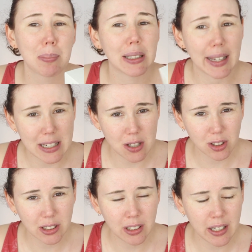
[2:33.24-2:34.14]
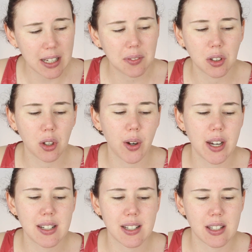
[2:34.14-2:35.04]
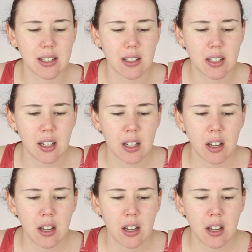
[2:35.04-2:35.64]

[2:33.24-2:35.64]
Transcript: plays on, even though it doesn't,